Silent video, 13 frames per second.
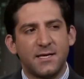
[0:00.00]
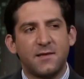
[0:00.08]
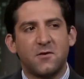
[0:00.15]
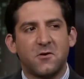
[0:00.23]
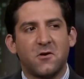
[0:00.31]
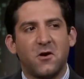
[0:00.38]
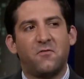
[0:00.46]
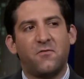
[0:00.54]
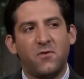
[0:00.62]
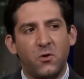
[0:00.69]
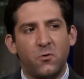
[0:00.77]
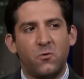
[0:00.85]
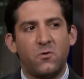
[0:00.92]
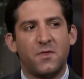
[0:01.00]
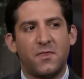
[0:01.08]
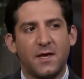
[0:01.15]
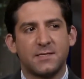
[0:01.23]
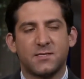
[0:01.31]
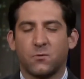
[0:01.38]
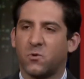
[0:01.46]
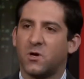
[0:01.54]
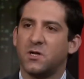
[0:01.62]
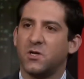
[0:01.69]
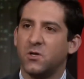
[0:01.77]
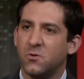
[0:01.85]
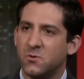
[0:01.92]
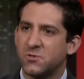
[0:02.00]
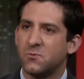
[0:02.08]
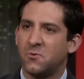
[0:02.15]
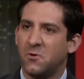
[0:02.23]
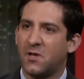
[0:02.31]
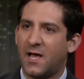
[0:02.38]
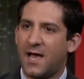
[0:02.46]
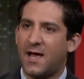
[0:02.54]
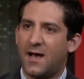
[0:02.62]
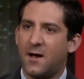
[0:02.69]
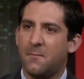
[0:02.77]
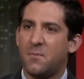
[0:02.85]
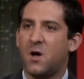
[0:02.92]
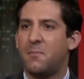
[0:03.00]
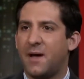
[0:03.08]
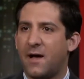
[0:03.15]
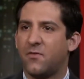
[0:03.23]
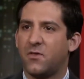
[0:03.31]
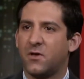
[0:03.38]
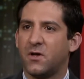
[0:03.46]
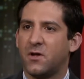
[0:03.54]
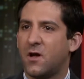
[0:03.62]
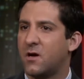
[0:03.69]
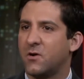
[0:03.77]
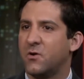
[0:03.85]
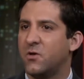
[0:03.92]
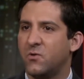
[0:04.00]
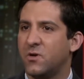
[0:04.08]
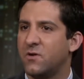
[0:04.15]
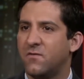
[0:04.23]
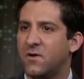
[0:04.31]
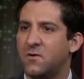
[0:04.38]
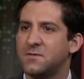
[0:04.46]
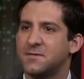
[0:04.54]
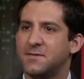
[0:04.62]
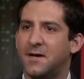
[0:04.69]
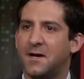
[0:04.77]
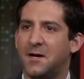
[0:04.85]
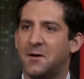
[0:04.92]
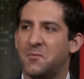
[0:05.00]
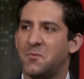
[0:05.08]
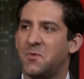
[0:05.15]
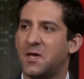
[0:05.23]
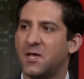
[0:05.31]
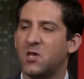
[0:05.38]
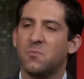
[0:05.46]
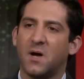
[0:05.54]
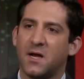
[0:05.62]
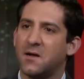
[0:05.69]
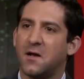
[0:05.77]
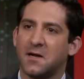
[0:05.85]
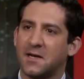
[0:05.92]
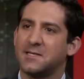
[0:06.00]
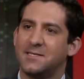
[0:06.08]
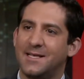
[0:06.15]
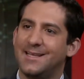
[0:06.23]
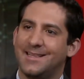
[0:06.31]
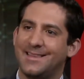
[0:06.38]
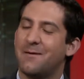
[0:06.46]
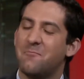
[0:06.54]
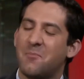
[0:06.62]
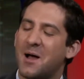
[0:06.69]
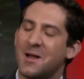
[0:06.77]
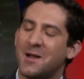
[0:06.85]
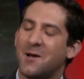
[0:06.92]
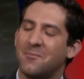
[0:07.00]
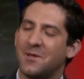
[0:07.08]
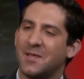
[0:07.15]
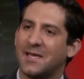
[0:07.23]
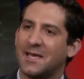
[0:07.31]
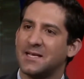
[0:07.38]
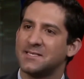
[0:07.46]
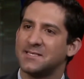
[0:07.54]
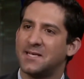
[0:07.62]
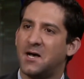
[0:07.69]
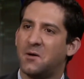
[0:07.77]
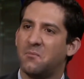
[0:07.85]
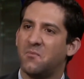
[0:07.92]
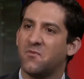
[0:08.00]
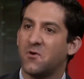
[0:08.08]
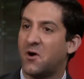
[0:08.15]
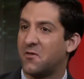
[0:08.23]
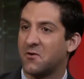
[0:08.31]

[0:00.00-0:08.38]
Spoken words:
say there are a few things that were unusual about the Gawker union vote that you might not that might not be the case for